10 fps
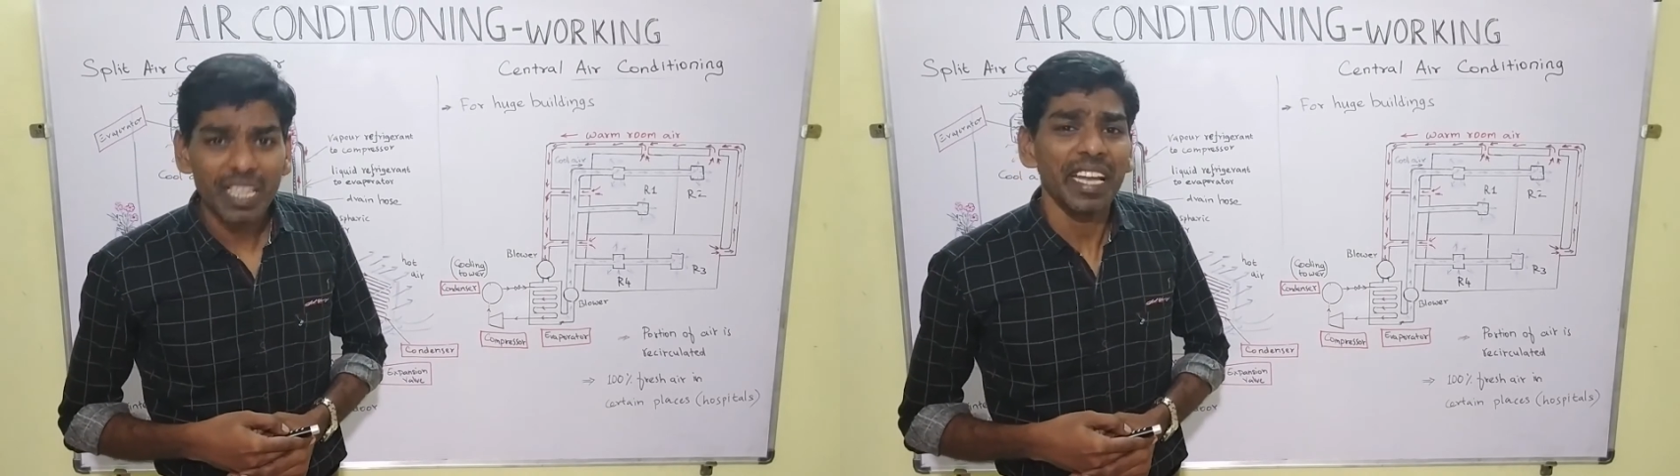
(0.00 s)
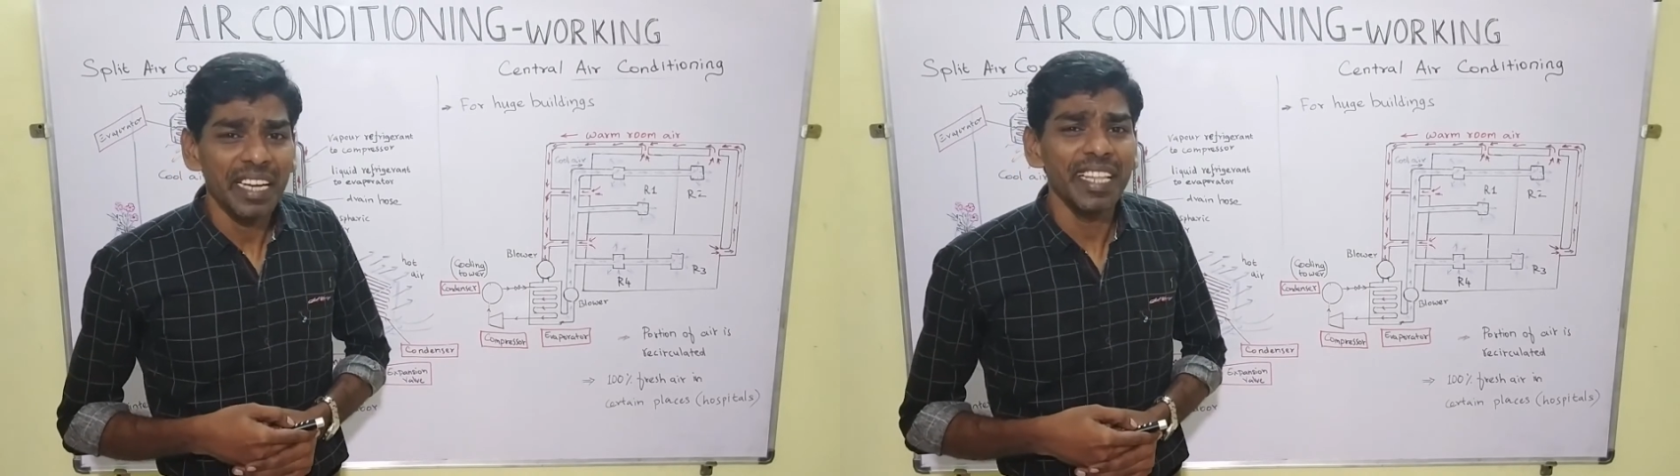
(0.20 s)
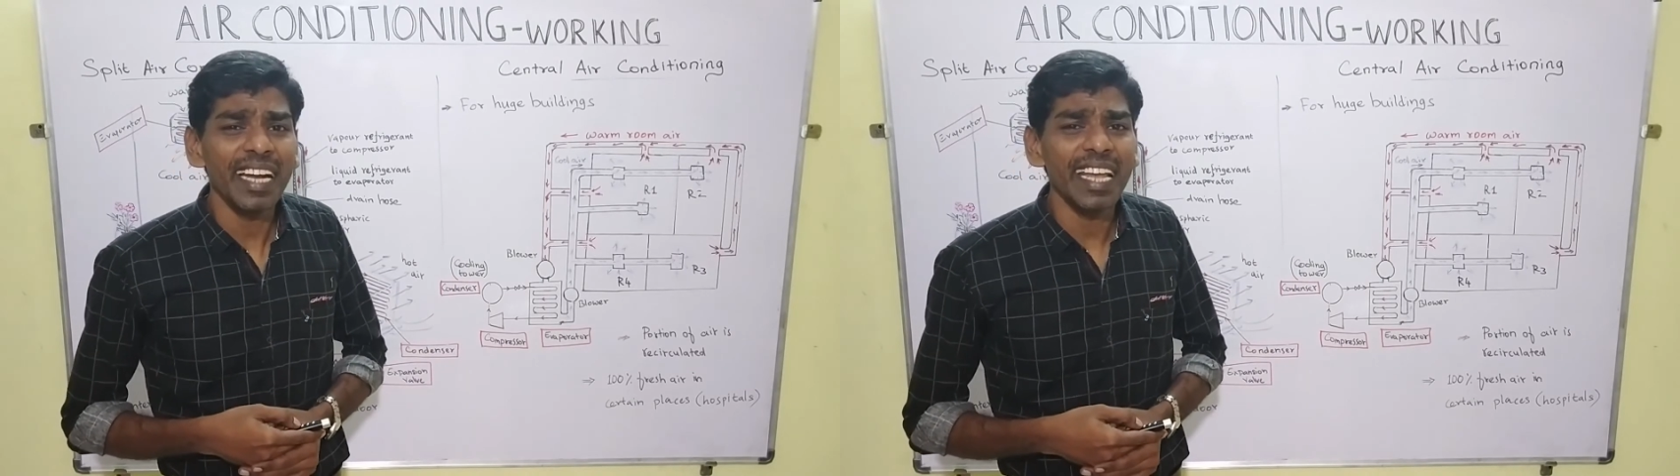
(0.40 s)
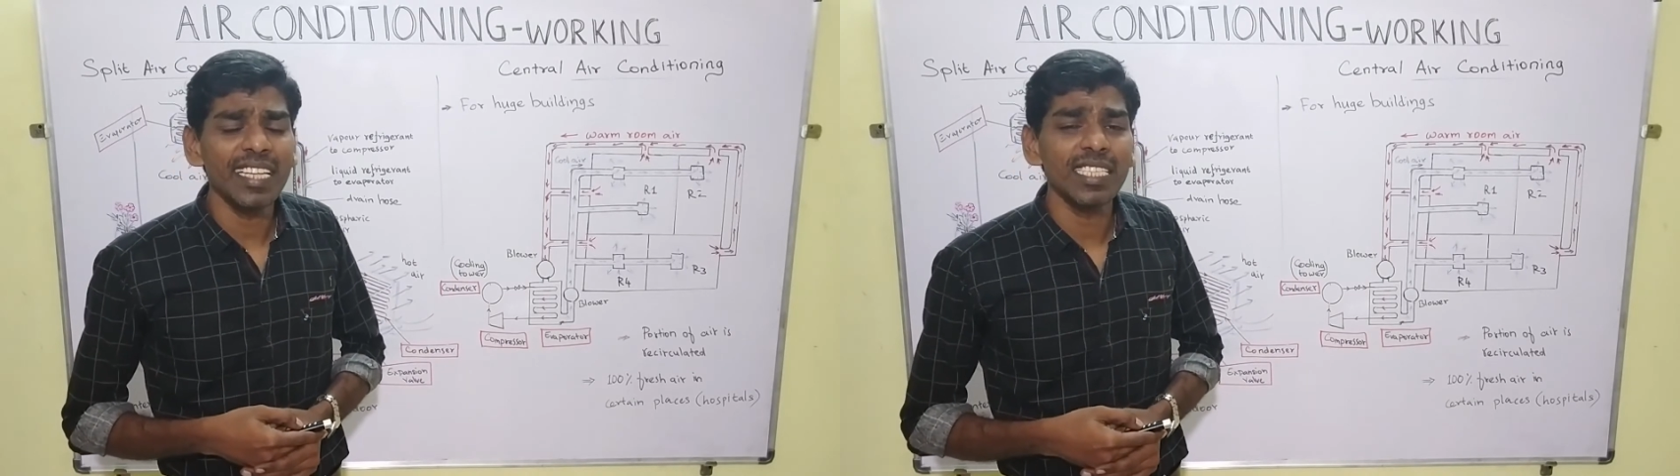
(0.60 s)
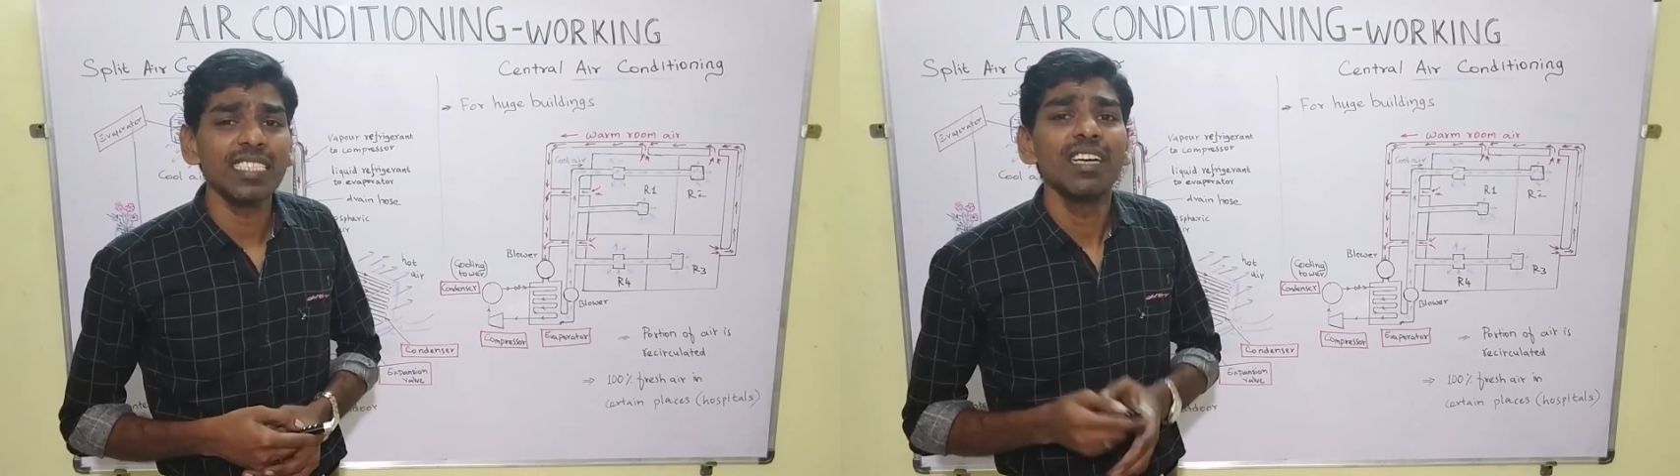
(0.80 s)
In that
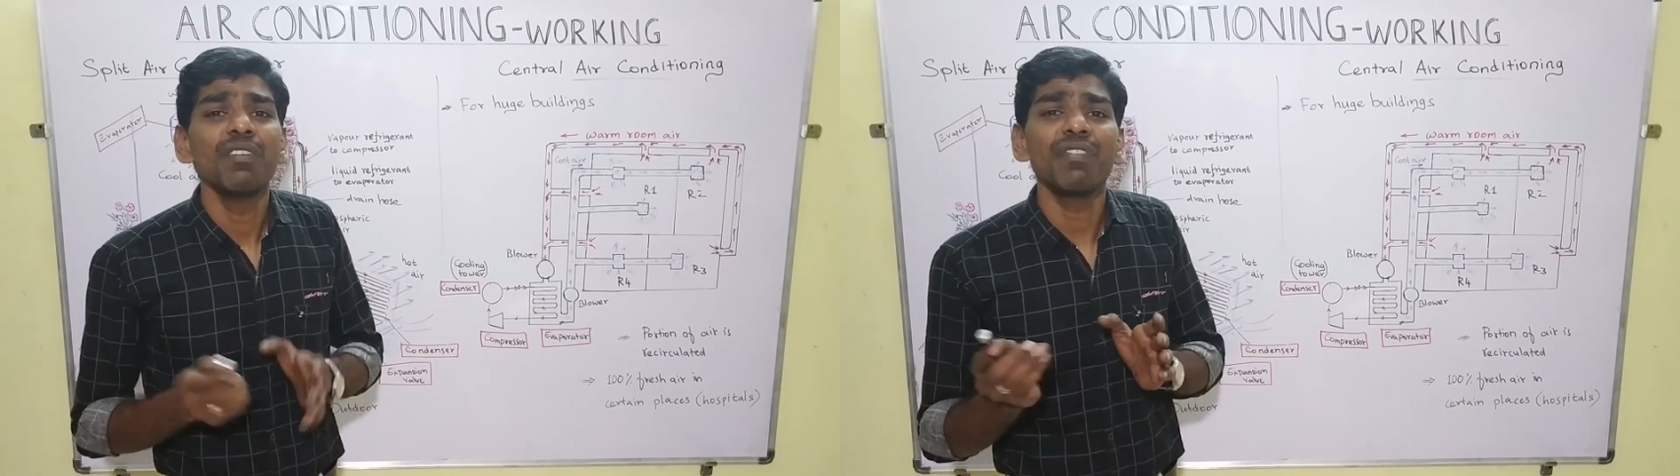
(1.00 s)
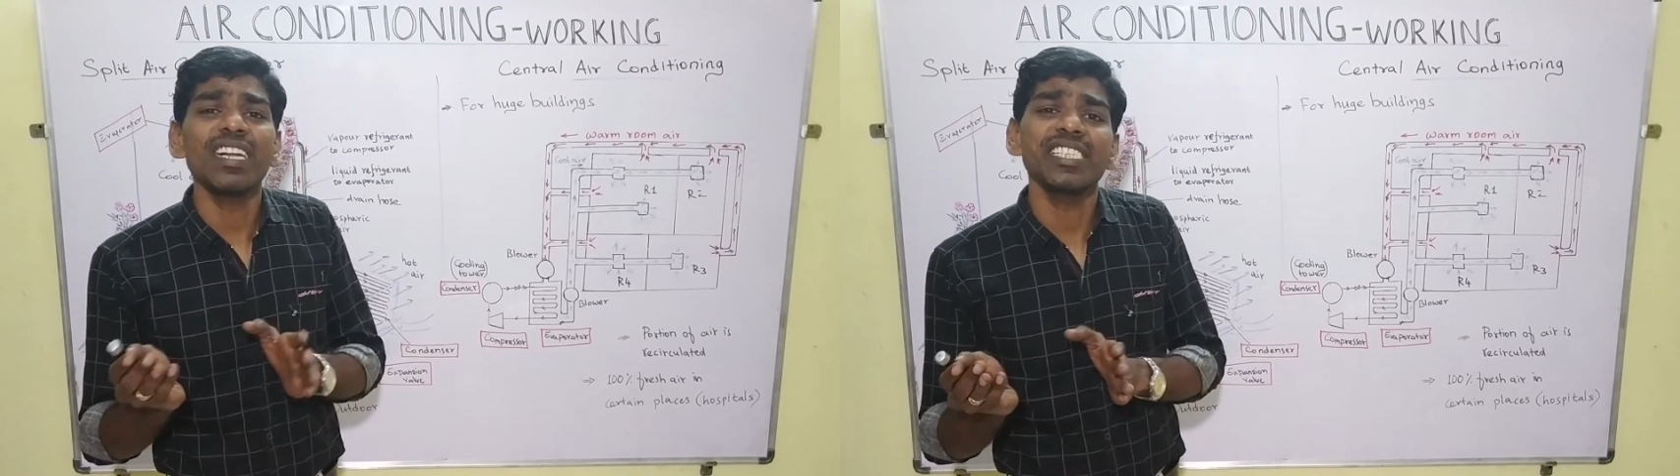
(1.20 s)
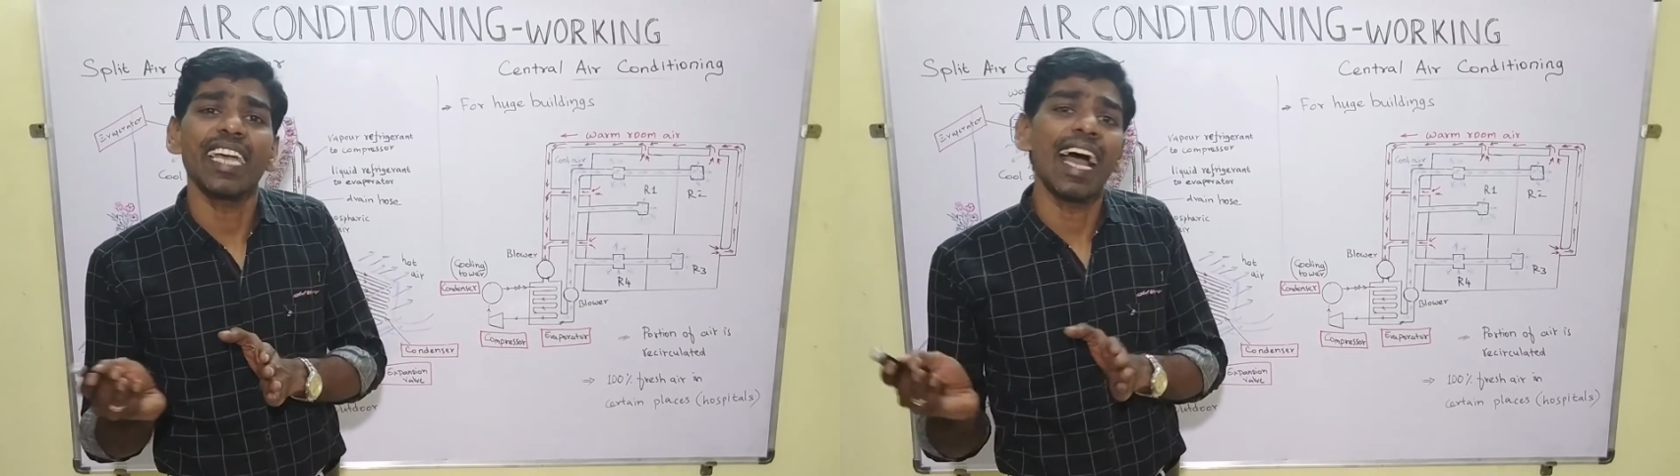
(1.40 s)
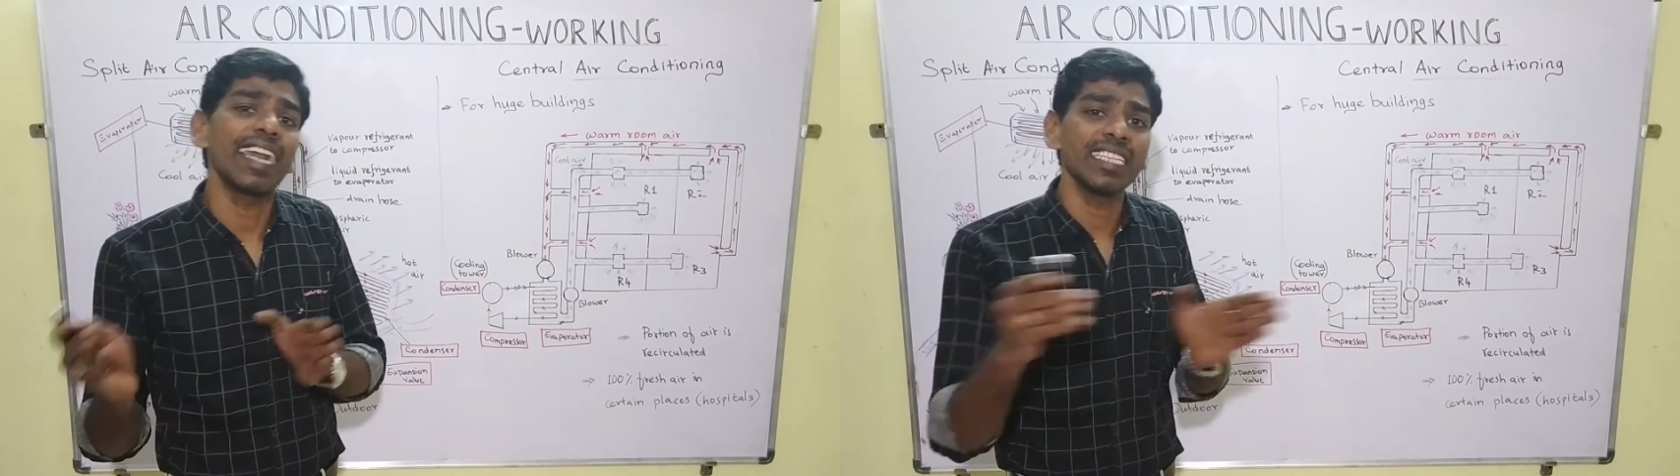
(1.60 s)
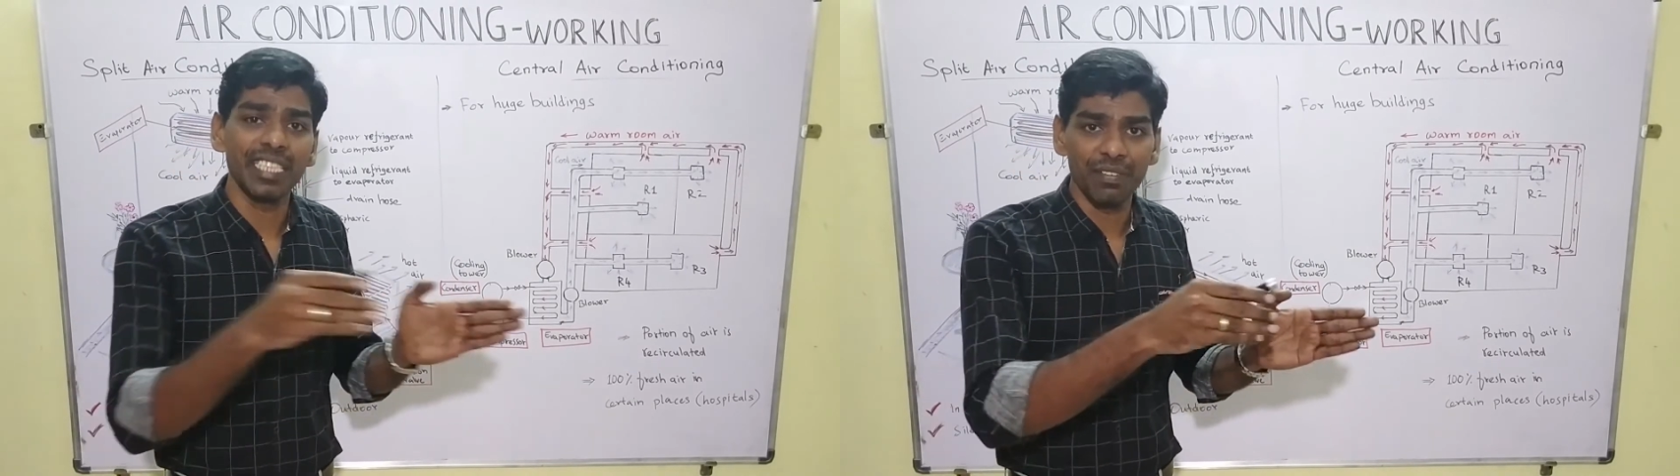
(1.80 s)
cases fresh air
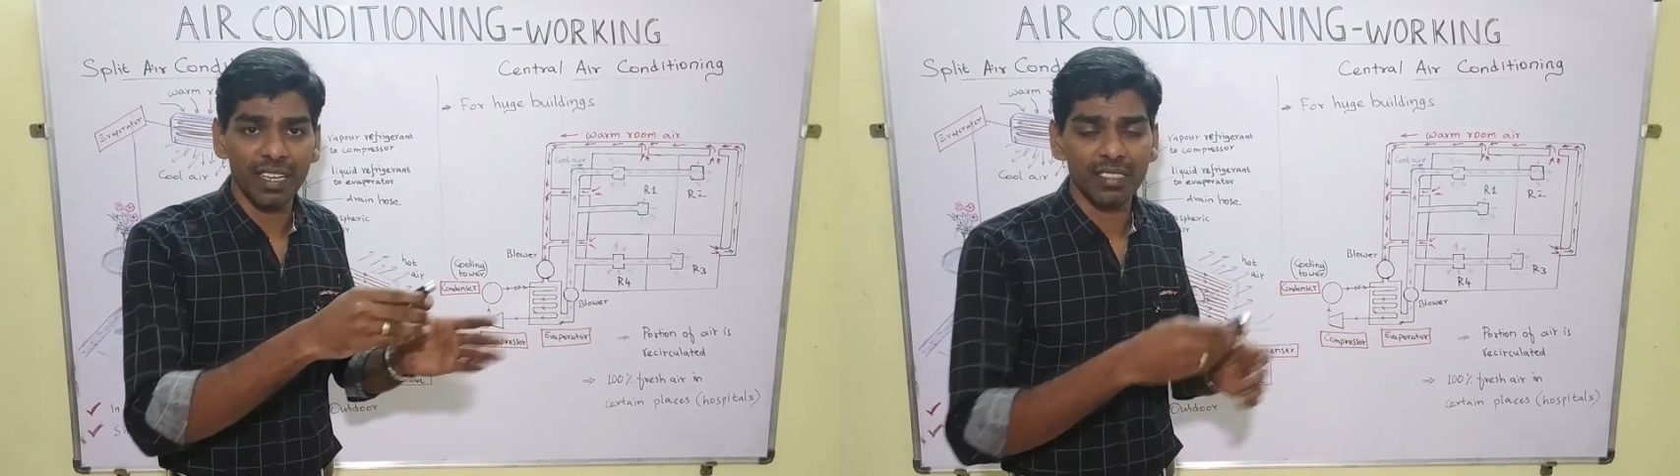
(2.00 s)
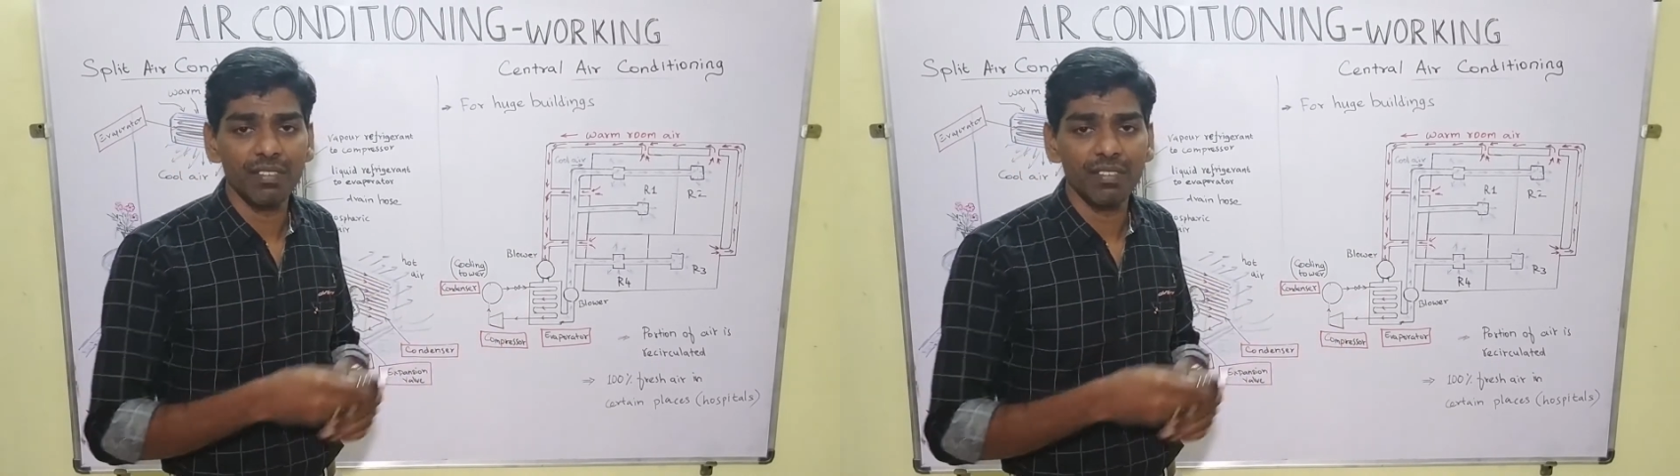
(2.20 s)
is given.